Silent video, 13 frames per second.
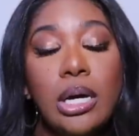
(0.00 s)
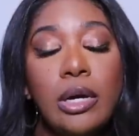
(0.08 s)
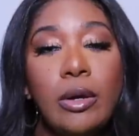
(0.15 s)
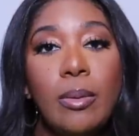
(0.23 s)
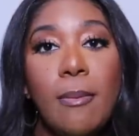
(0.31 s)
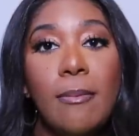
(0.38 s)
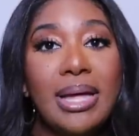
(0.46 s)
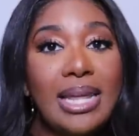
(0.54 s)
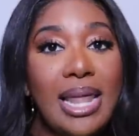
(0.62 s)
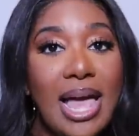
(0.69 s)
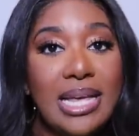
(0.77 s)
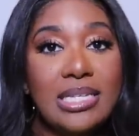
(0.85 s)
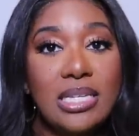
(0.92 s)
um,
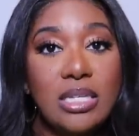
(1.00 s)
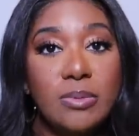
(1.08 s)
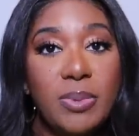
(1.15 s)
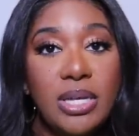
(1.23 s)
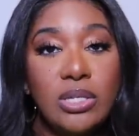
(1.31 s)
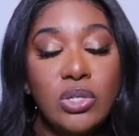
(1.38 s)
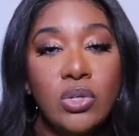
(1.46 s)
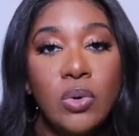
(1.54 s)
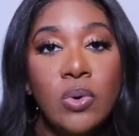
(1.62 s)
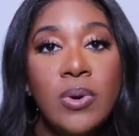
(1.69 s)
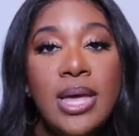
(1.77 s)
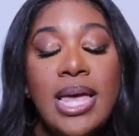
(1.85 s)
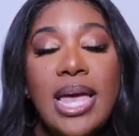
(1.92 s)
Molasses
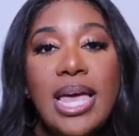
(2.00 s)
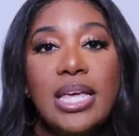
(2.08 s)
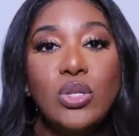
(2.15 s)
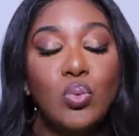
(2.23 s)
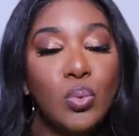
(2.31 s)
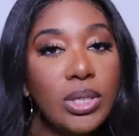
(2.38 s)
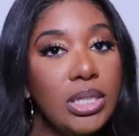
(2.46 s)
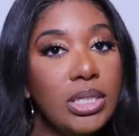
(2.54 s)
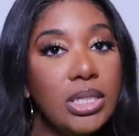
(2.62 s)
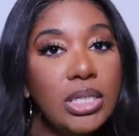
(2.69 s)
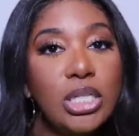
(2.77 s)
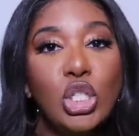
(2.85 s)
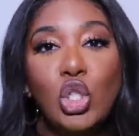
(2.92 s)
Pencil. It's really
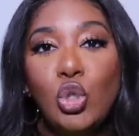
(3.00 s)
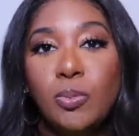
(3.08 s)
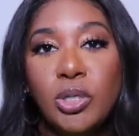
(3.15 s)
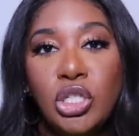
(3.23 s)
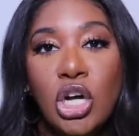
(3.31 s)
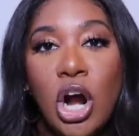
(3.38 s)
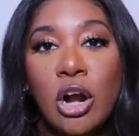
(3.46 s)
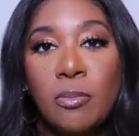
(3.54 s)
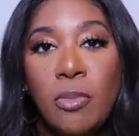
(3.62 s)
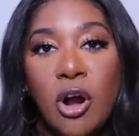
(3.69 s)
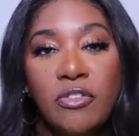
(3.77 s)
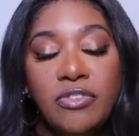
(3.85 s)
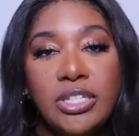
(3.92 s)
good, super dark,
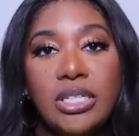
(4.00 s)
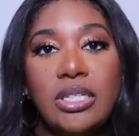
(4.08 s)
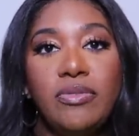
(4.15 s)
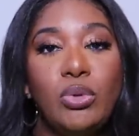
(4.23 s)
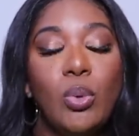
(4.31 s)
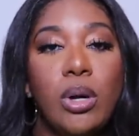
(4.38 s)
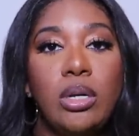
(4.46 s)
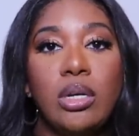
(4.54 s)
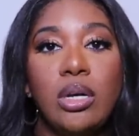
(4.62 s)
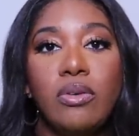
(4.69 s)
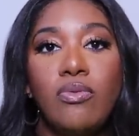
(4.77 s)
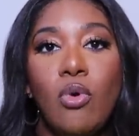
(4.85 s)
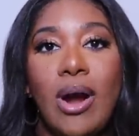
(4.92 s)
perfect if you are
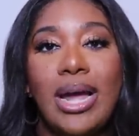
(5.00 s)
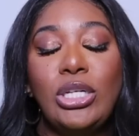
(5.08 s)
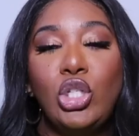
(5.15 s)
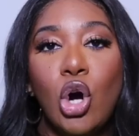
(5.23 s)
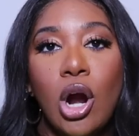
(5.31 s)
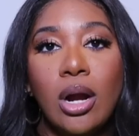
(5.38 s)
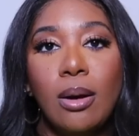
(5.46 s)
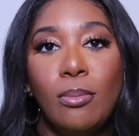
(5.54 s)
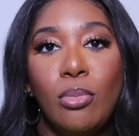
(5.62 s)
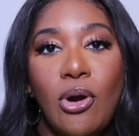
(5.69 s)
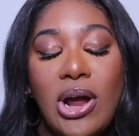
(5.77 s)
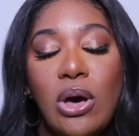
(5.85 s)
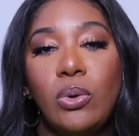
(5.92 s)
looking for a dark
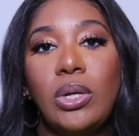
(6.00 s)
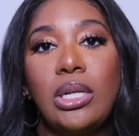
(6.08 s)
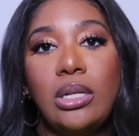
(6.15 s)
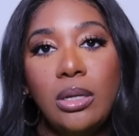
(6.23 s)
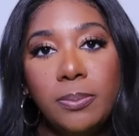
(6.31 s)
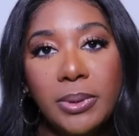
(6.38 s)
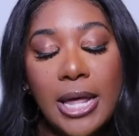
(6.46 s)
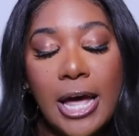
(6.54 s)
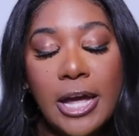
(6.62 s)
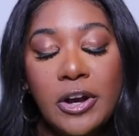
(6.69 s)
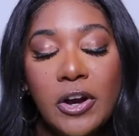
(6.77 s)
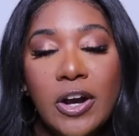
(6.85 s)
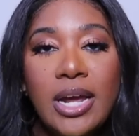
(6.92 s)
brown lip
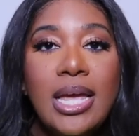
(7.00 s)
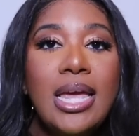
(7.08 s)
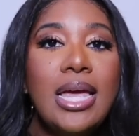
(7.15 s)
liner.